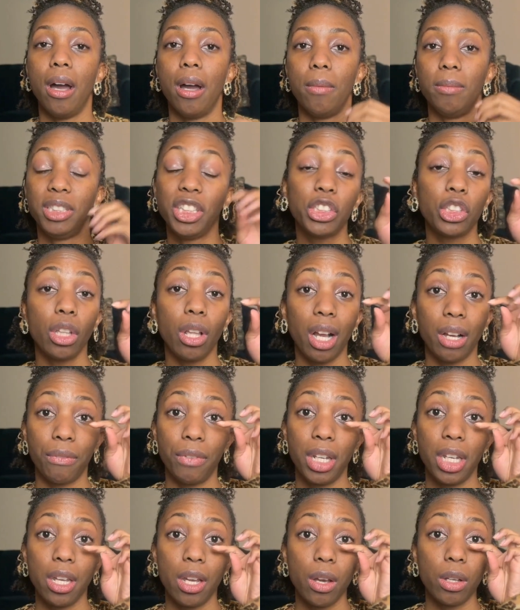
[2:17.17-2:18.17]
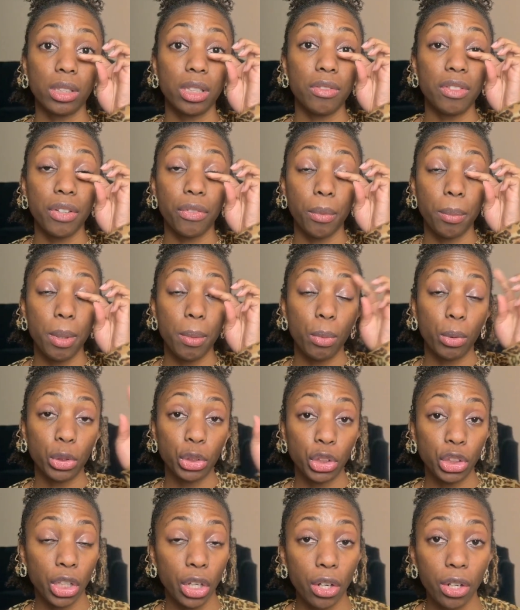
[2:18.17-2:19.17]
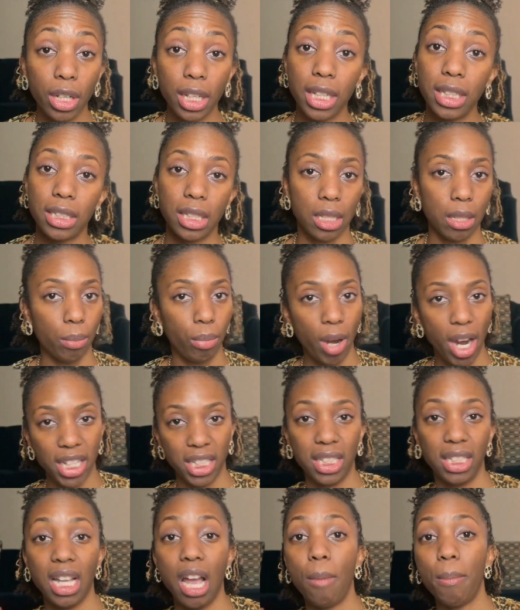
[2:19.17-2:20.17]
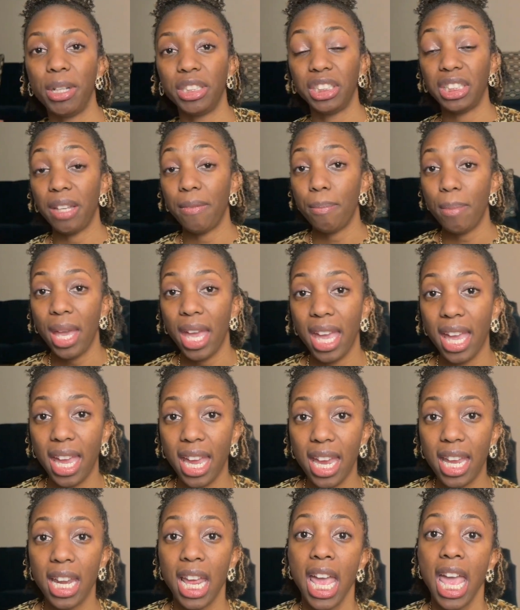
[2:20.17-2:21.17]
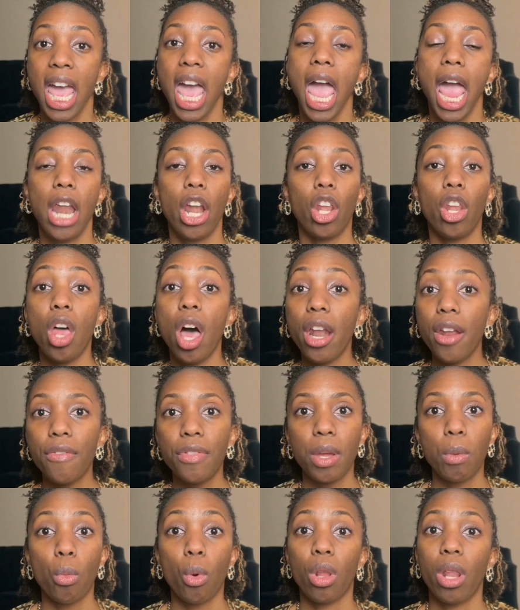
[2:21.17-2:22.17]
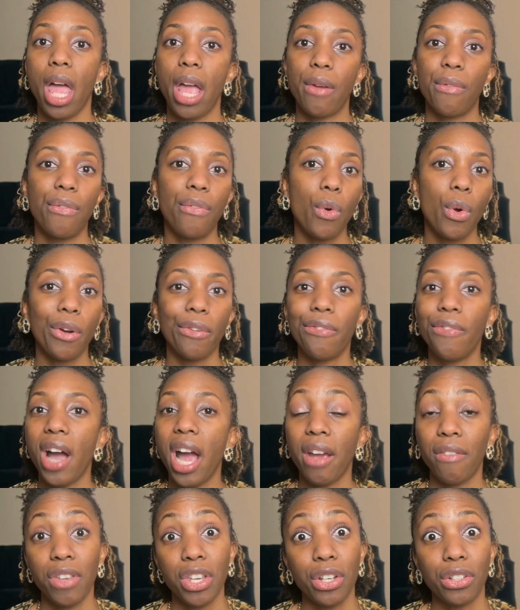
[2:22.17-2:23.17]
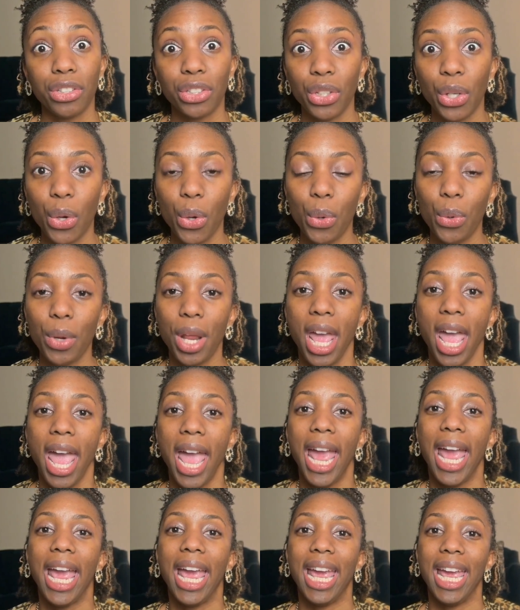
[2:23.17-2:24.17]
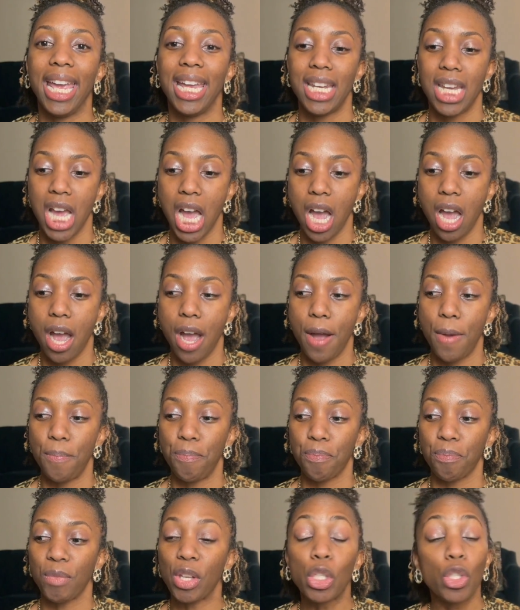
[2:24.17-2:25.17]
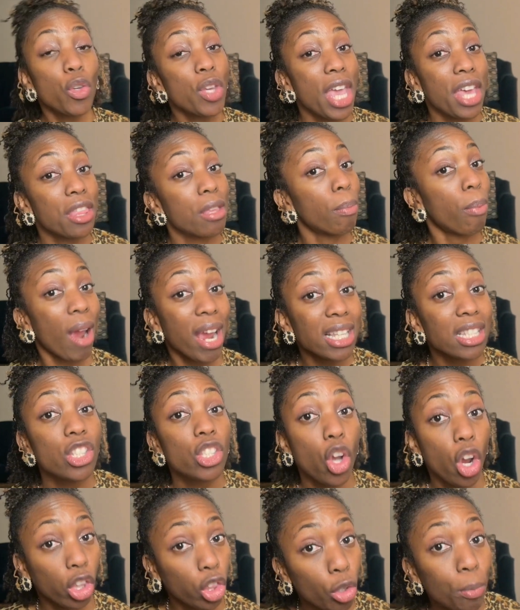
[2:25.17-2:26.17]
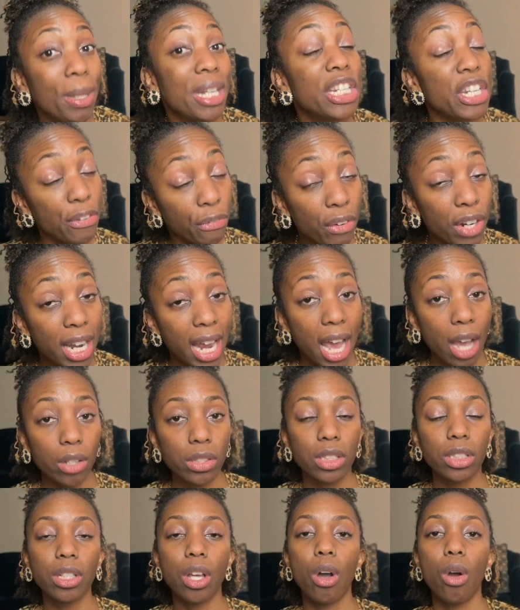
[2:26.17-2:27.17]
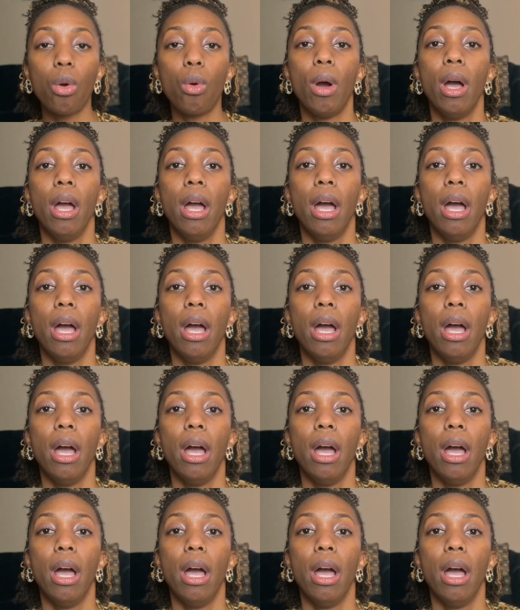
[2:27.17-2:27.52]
sister lock videos of different people's journeys and the prices, how much they paid, and a lot of them were like 4 or 5 years old. And so yeah, the prices are a little bit different now. So